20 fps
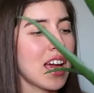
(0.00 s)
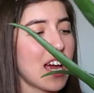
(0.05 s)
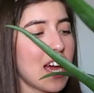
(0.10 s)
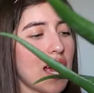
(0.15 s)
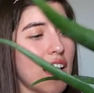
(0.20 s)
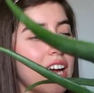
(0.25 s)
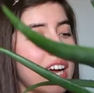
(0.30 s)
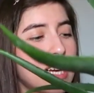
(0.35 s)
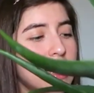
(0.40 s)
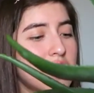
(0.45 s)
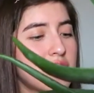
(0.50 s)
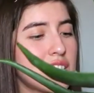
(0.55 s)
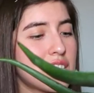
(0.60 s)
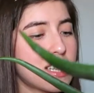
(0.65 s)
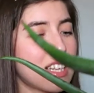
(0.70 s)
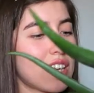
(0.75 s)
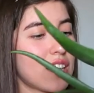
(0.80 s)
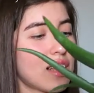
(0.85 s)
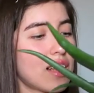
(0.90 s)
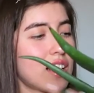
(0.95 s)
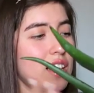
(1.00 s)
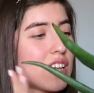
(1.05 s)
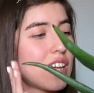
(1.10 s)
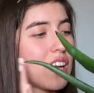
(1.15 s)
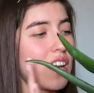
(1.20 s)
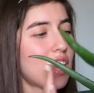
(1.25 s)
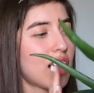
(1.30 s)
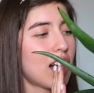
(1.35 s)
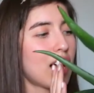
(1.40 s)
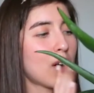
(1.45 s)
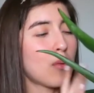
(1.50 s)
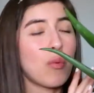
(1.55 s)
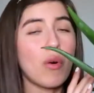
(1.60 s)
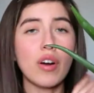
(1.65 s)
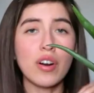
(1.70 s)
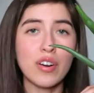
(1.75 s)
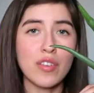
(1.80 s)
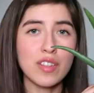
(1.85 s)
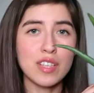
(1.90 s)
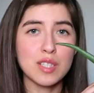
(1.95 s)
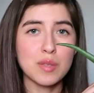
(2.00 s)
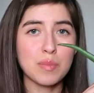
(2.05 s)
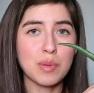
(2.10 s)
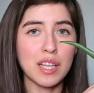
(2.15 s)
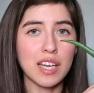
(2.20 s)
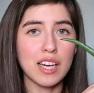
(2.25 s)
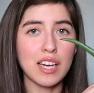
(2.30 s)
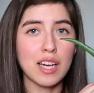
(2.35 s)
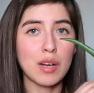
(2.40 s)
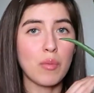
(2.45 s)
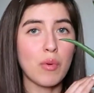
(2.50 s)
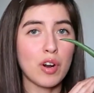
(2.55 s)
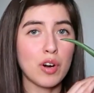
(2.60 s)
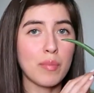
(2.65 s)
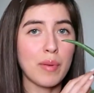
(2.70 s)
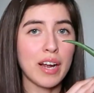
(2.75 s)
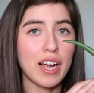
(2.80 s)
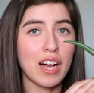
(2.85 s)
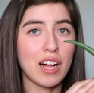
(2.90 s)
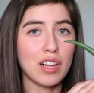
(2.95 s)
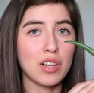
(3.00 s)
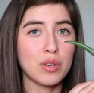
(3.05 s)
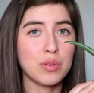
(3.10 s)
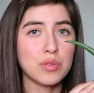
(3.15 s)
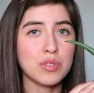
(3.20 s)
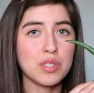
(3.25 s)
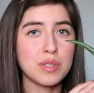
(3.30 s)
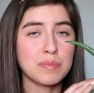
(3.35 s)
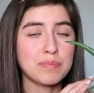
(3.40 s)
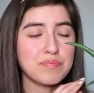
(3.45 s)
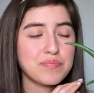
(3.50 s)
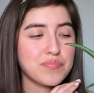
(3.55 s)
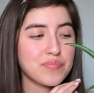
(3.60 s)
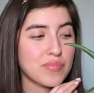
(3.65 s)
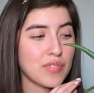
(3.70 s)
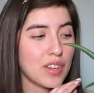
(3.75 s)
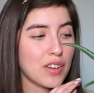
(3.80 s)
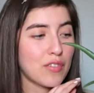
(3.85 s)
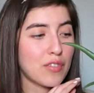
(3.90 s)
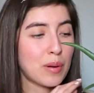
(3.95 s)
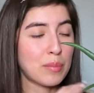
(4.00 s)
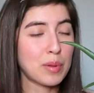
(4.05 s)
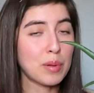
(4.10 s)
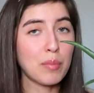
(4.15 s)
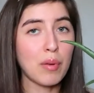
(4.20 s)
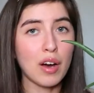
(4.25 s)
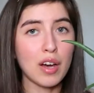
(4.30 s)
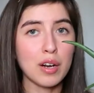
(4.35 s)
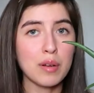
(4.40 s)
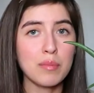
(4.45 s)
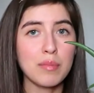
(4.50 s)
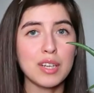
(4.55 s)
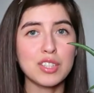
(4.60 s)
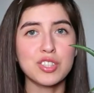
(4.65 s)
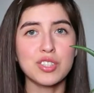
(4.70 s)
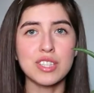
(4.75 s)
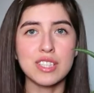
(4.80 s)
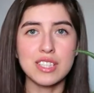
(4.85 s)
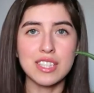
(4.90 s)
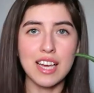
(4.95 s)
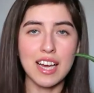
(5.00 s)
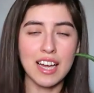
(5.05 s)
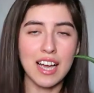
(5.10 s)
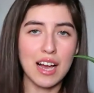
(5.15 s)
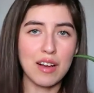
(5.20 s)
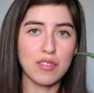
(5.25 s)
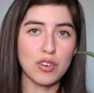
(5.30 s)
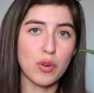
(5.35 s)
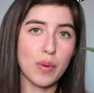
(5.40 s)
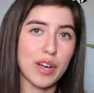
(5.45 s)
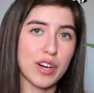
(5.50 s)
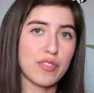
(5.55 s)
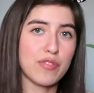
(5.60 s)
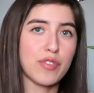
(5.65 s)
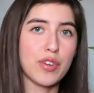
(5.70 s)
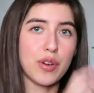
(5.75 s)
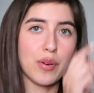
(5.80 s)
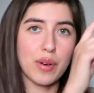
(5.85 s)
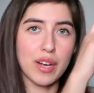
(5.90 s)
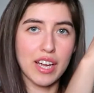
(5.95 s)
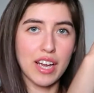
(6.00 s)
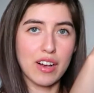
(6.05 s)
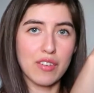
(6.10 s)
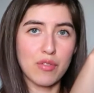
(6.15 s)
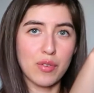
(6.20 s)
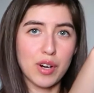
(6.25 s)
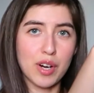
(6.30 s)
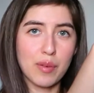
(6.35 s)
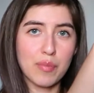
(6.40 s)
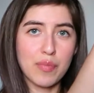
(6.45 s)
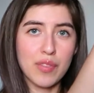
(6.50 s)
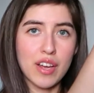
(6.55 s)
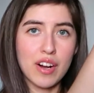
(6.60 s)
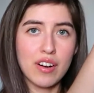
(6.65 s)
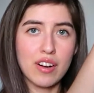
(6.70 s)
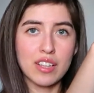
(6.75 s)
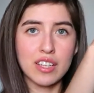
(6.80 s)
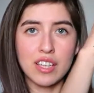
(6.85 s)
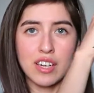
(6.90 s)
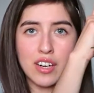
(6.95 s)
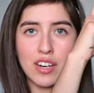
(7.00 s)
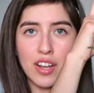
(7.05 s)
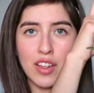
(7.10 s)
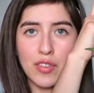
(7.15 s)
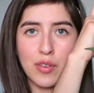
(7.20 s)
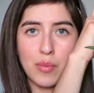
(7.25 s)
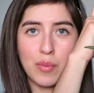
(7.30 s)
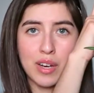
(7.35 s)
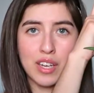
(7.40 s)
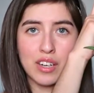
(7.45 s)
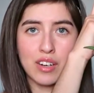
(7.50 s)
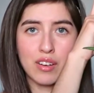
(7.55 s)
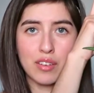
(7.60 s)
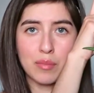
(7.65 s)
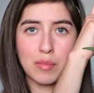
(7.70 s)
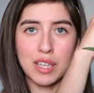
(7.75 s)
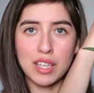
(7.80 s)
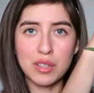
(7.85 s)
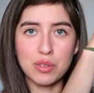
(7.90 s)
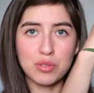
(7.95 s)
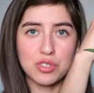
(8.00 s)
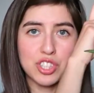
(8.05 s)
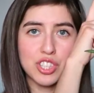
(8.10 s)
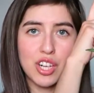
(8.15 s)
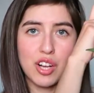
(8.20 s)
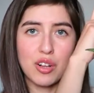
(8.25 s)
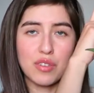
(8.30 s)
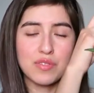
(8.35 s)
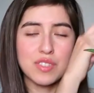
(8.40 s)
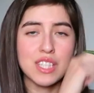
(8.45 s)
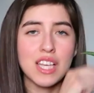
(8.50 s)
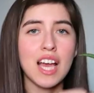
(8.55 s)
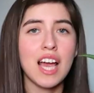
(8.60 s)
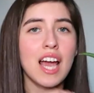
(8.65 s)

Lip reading: And I water this plant, I water my aloes from the bottom. As you can see, I have quite a few. I have one up there and then another one on my little shelves,